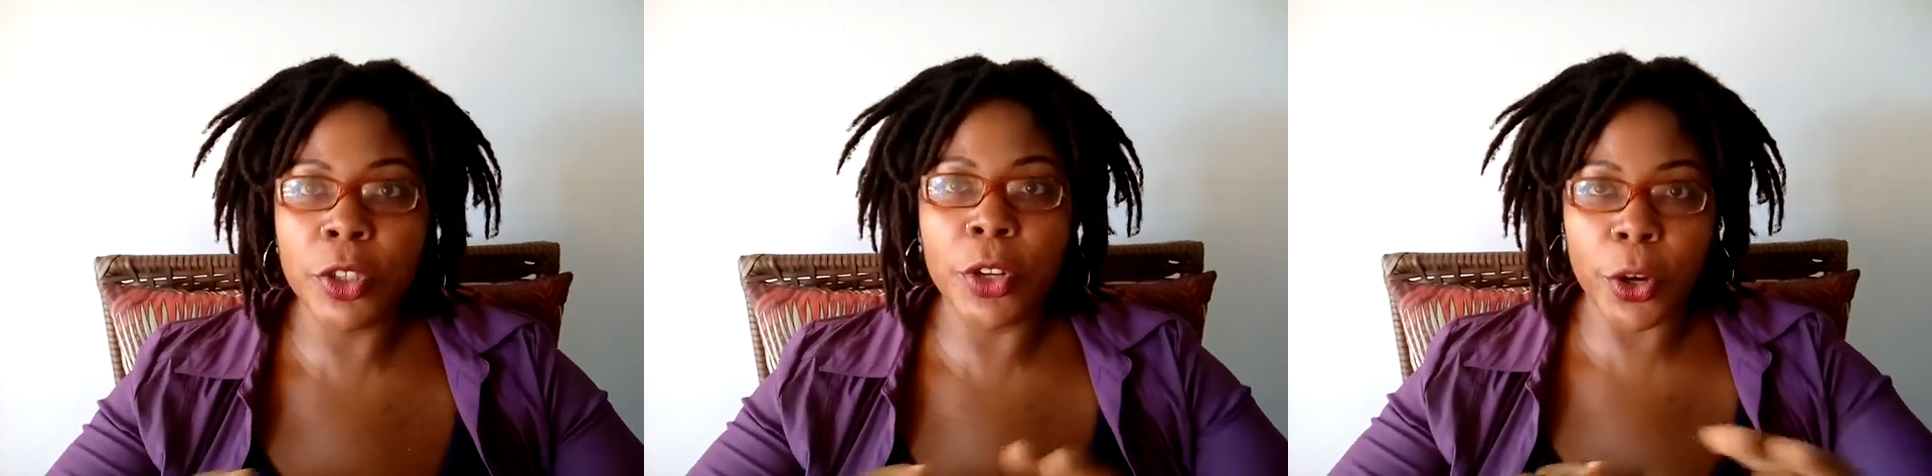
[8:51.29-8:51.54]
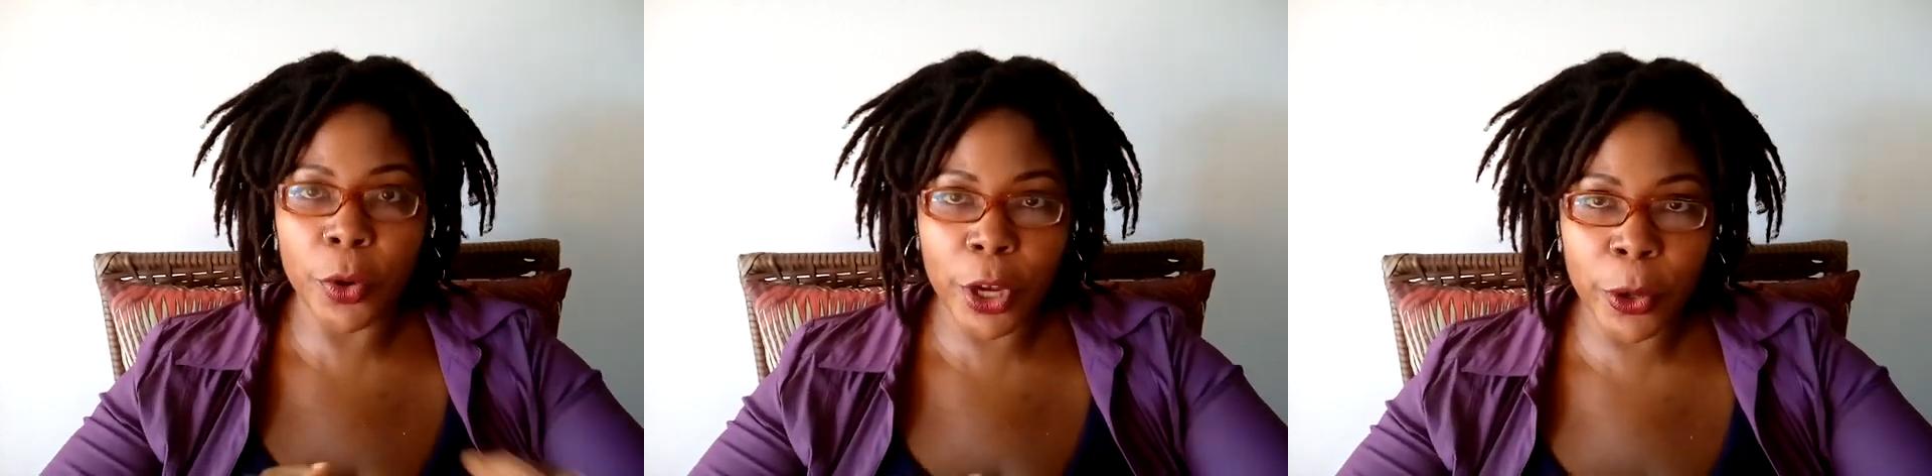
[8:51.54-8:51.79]

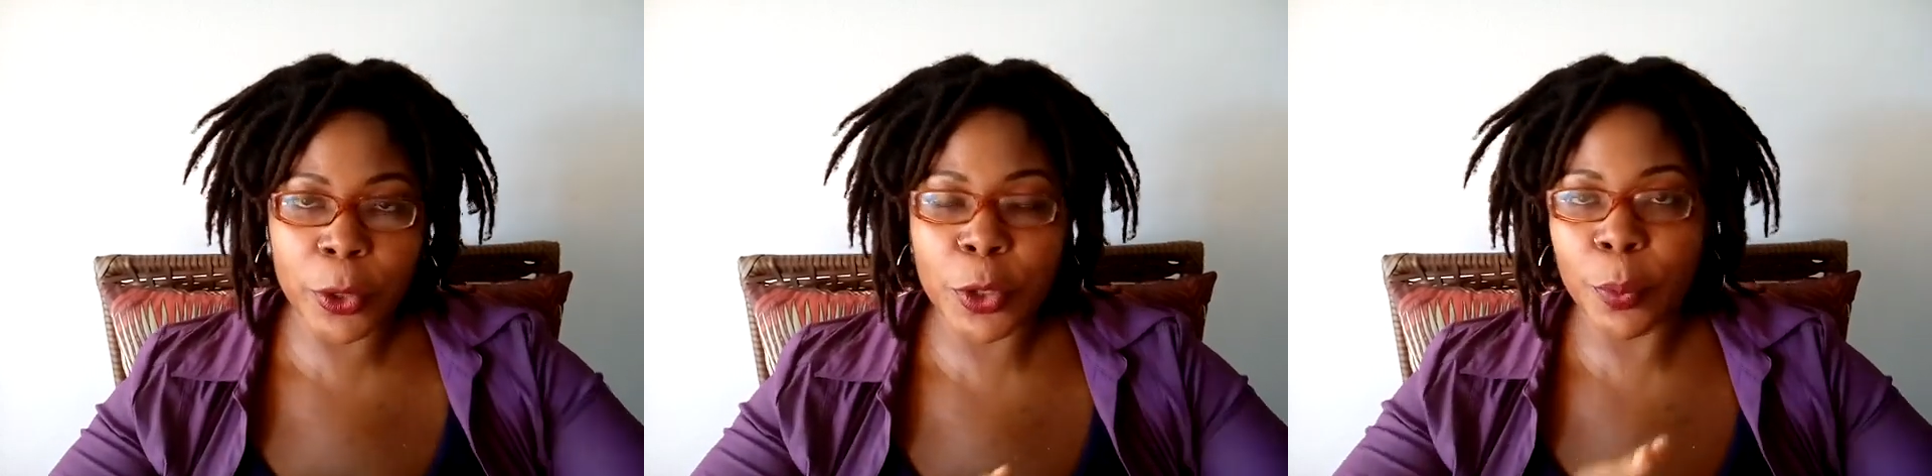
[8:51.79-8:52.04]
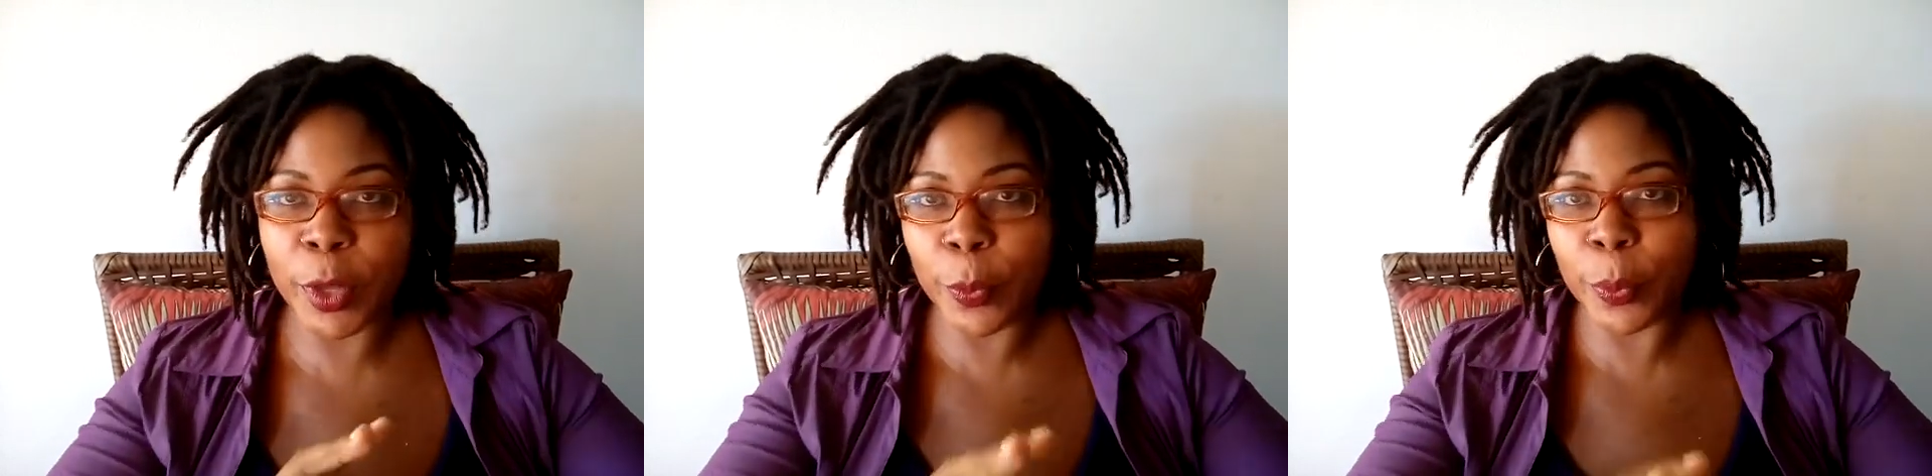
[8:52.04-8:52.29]
know, go
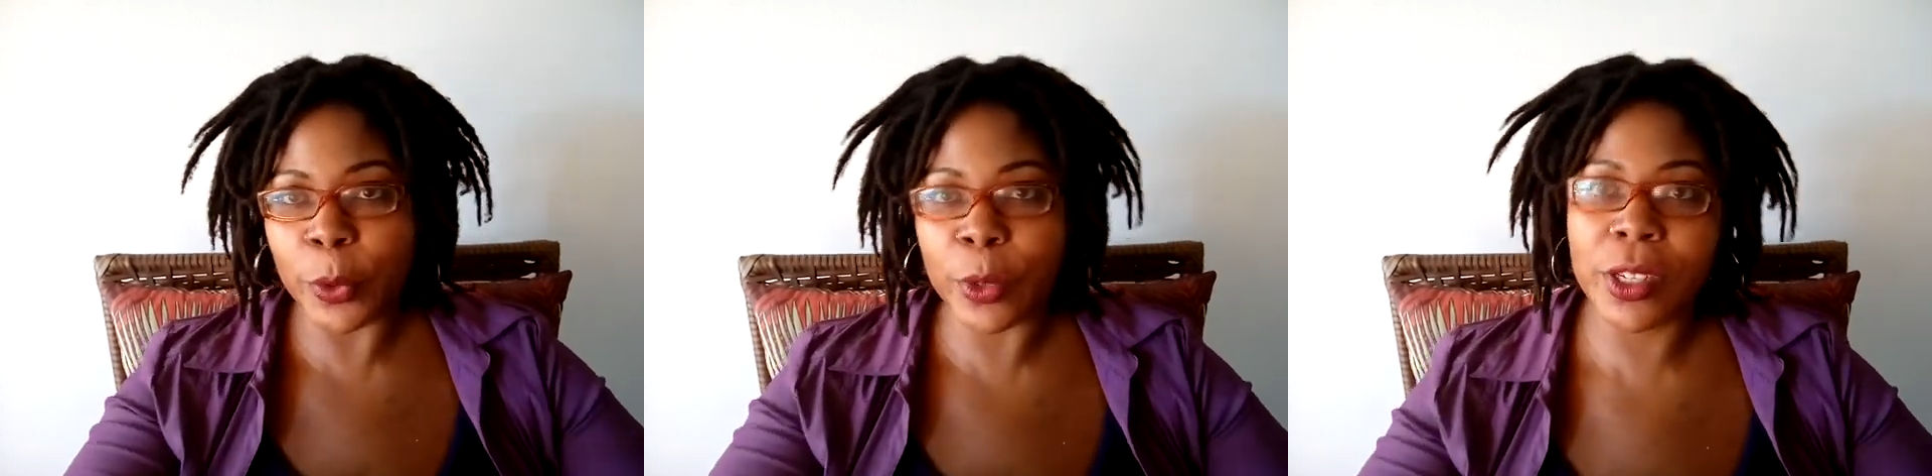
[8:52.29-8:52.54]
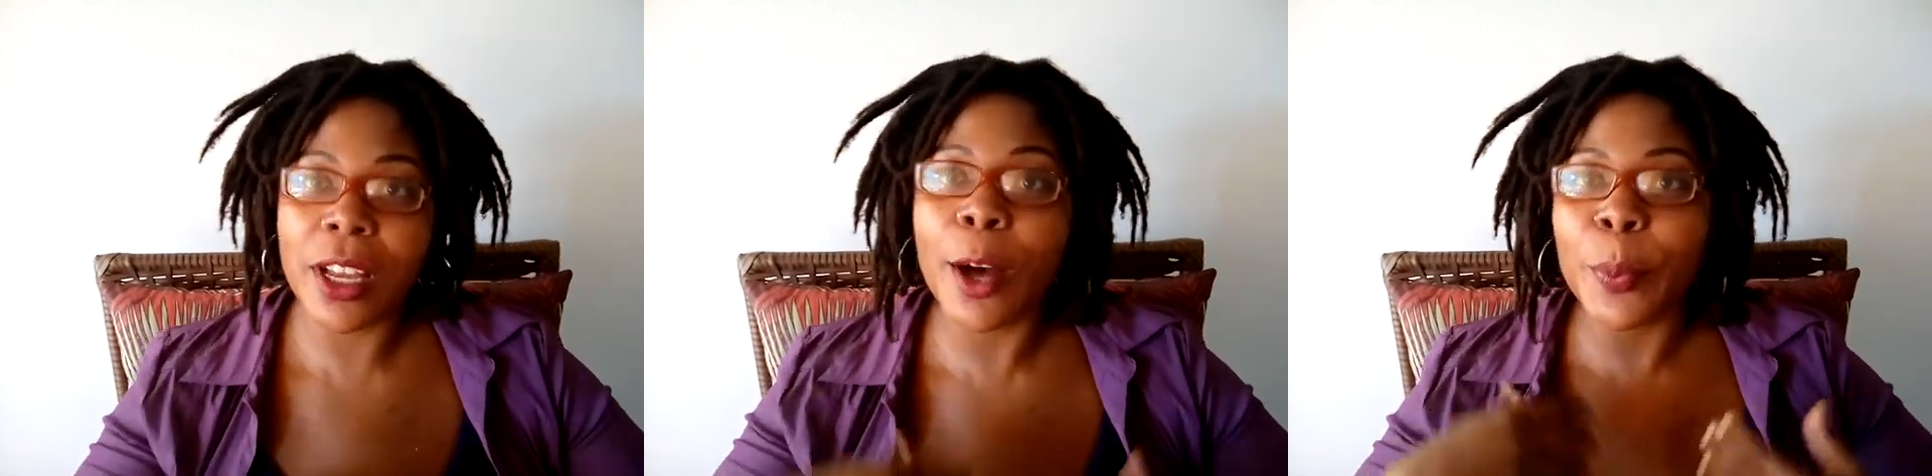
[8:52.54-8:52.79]
to
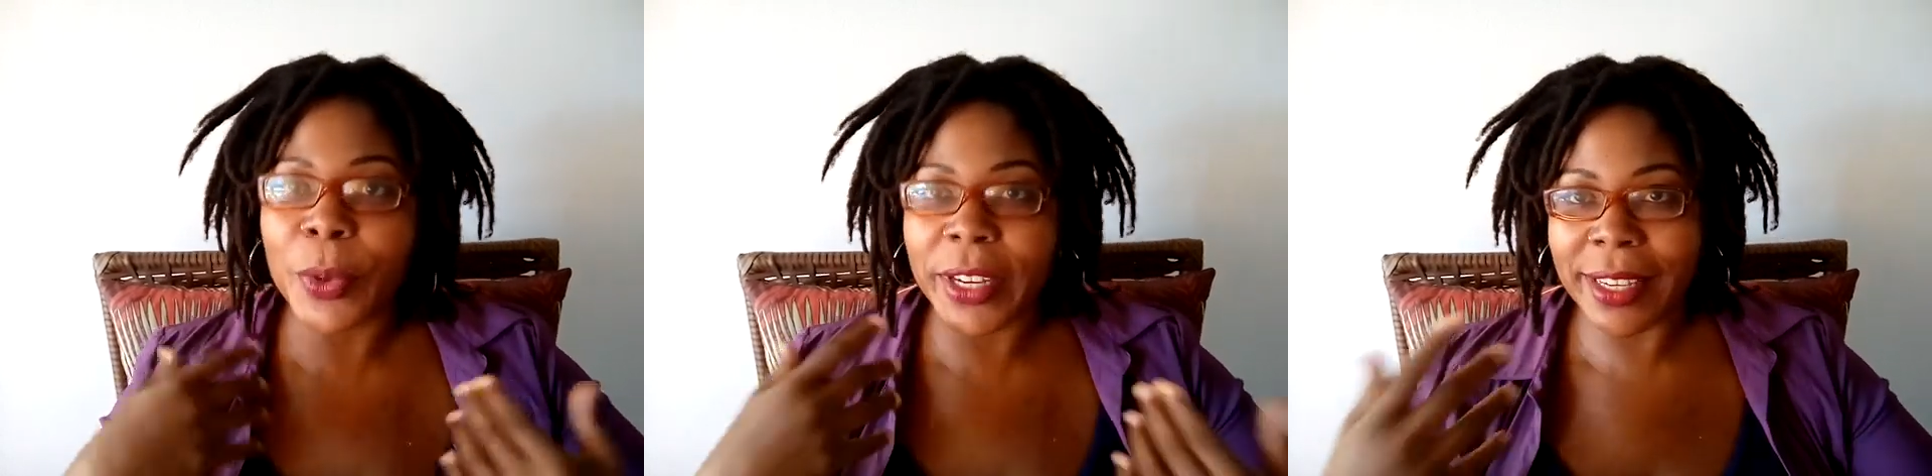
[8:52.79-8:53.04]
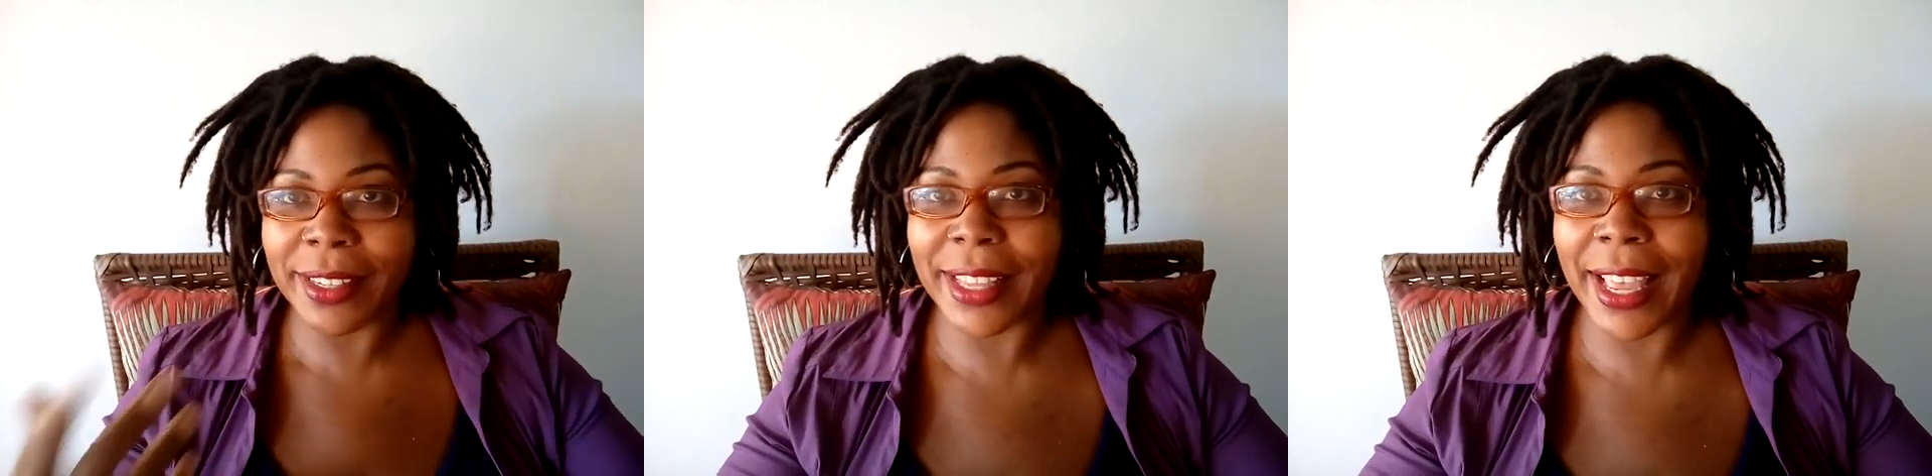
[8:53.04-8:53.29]
people's
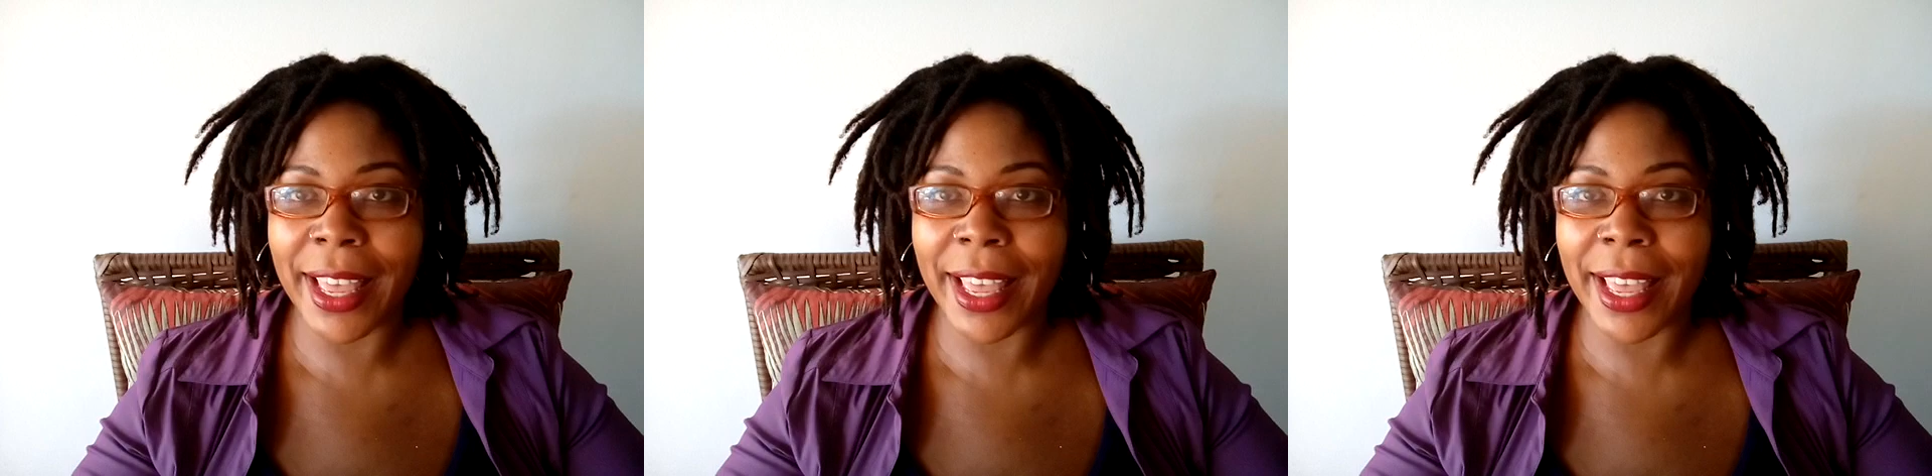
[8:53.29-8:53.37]
companies